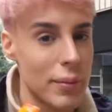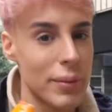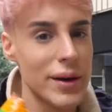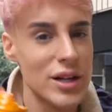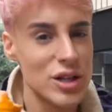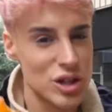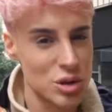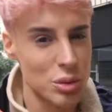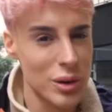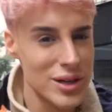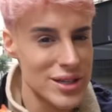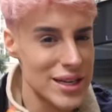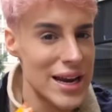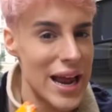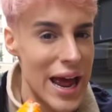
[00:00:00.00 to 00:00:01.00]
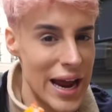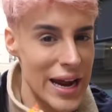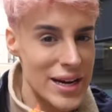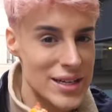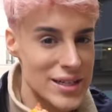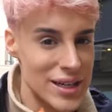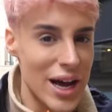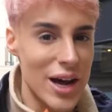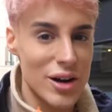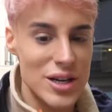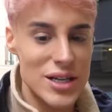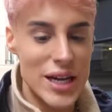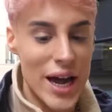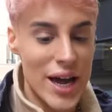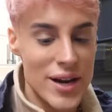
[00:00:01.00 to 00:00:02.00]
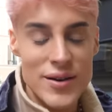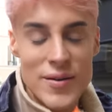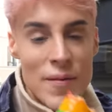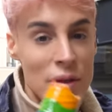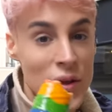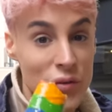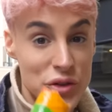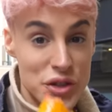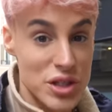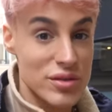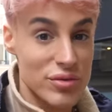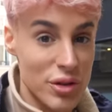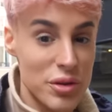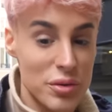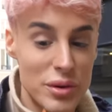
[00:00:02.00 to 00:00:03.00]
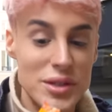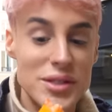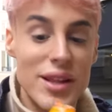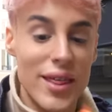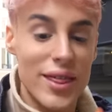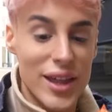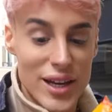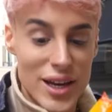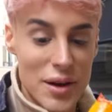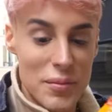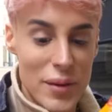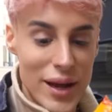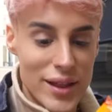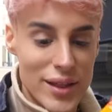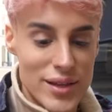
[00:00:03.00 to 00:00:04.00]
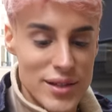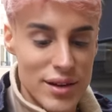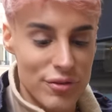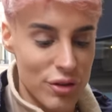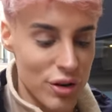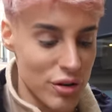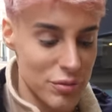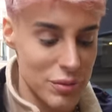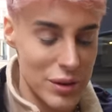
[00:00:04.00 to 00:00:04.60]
one, but it's towards an 8 out of 10, just for the reason that they didn't make this in front of